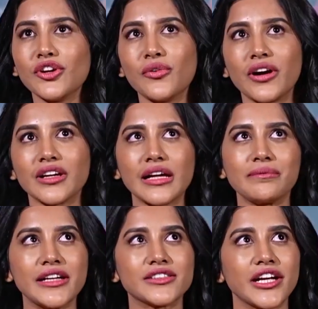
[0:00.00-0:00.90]
what? Like
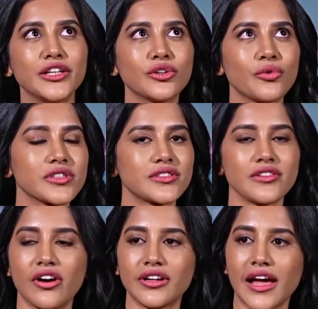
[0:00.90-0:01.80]
my childhood was
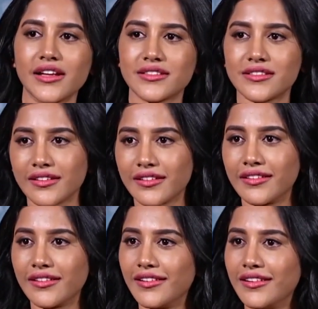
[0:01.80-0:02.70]
not as
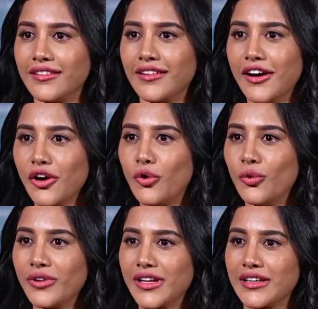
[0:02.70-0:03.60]
uh,
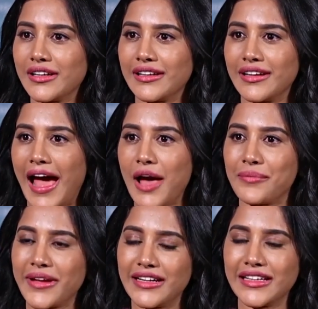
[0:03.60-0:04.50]
cool and
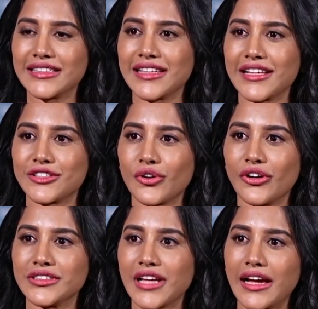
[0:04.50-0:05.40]
happy and easy as
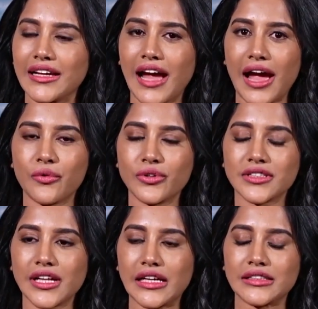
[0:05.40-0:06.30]
yours. I, hmm. I was
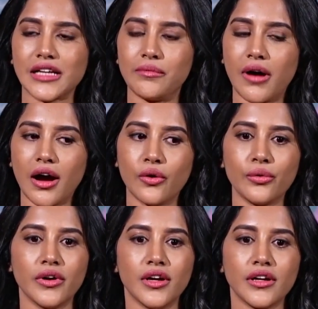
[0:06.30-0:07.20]
like
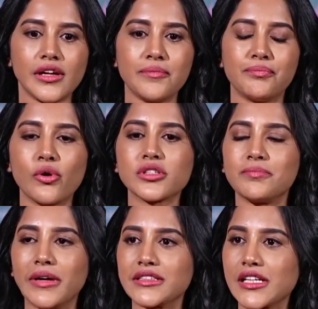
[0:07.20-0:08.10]
somehow imposed
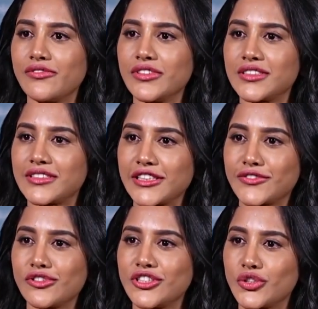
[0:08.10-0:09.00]
myself with
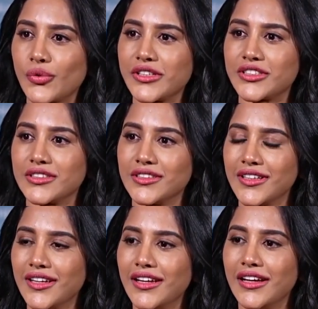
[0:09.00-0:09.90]
stressful situation.
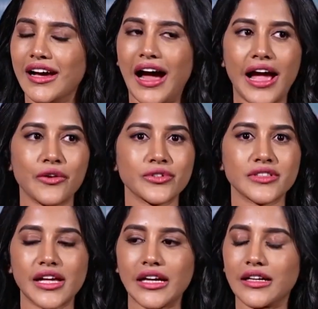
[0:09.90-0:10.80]
Mm. I was
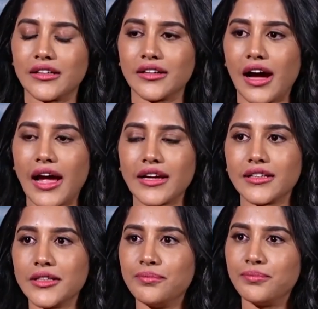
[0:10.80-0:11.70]
like,
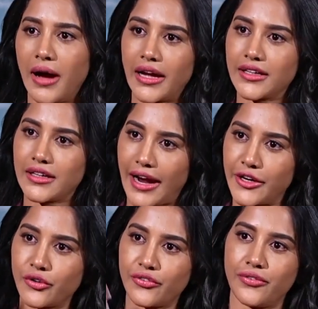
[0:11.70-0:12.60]
I, I kind
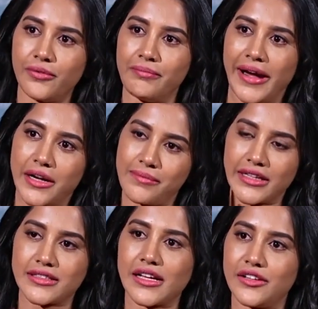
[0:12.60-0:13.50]
of made
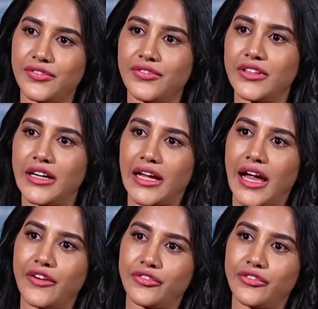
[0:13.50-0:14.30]
myself that I have to